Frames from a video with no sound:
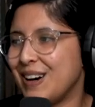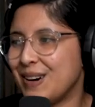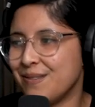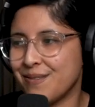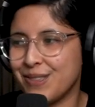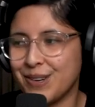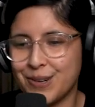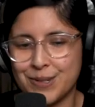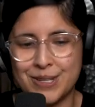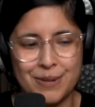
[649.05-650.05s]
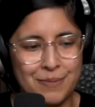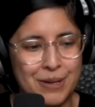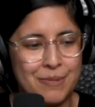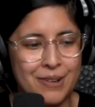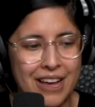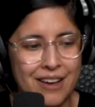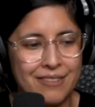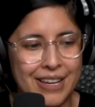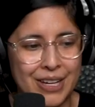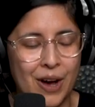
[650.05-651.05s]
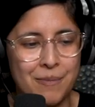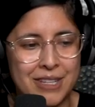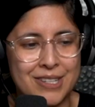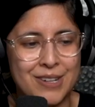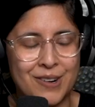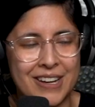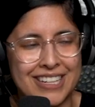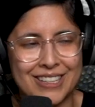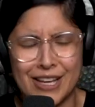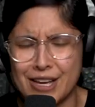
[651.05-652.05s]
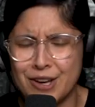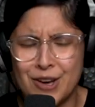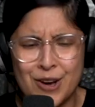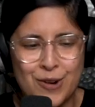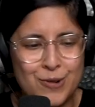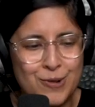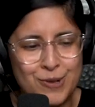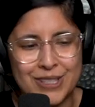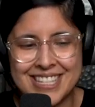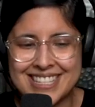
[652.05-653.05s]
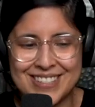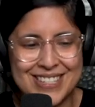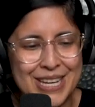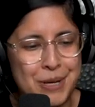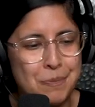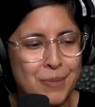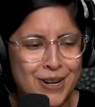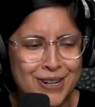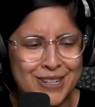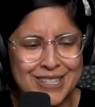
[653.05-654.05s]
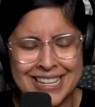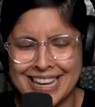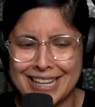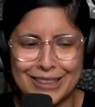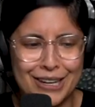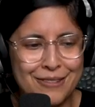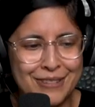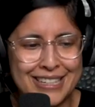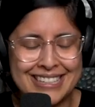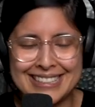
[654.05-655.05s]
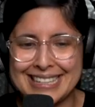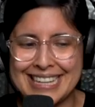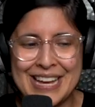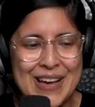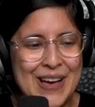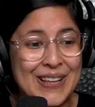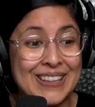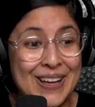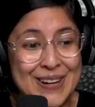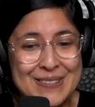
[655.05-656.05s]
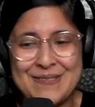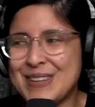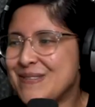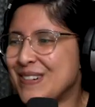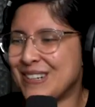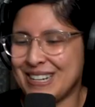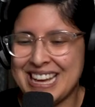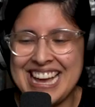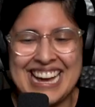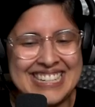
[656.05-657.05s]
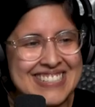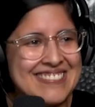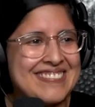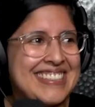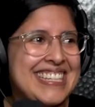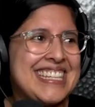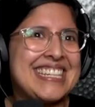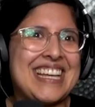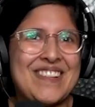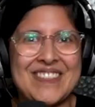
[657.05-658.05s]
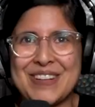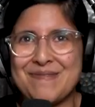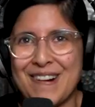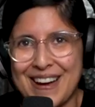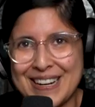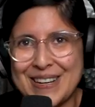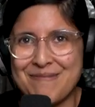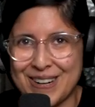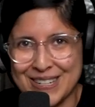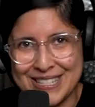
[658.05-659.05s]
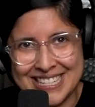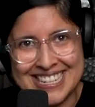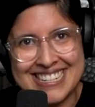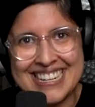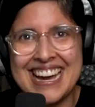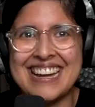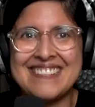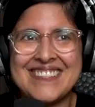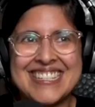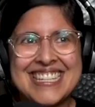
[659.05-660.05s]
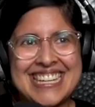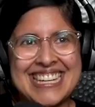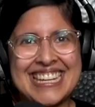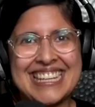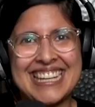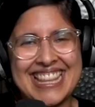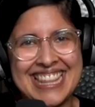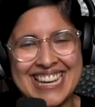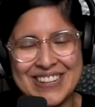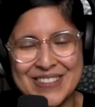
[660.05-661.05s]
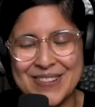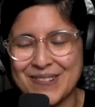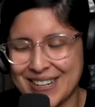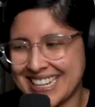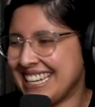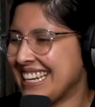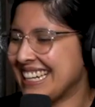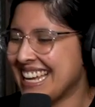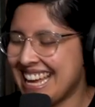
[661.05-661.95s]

um, though some people have like commented already, like, "Ooh, this sounds like it burns." Like I love it. Like a lot of people actually really think that when a product burns the shit out of your skin, that it's working,